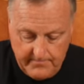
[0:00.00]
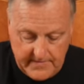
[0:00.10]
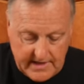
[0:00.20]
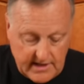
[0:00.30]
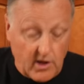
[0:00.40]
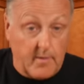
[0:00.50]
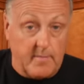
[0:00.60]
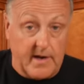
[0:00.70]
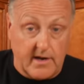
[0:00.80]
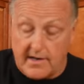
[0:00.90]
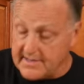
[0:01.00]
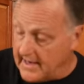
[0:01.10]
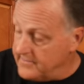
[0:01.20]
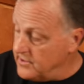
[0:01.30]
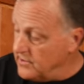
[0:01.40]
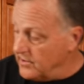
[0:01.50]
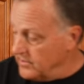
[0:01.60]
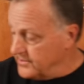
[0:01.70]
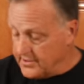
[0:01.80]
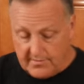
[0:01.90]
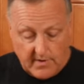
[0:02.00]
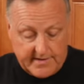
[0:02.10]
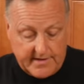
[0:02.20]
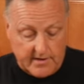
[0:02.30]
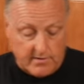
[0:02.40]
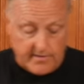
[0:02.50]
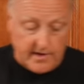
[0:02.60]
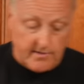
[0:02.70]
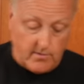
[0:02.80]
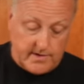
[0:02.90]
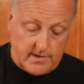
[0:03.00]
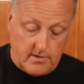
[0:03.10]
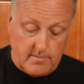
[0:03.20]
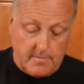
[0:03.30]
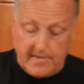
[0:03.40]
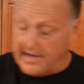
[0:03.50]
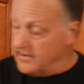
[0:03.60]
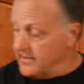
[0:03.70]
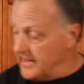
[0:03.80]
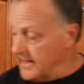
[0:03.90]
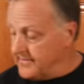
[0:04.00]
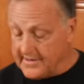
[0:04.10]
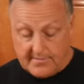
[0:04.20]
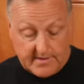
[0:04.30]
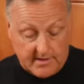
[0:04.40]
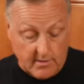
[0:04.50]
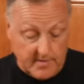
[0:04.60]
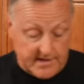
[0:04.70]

this is a little bit bigger because I have two coolers. There's one sitting over there. The one's a little bit bigger, and then I got this one's a little bit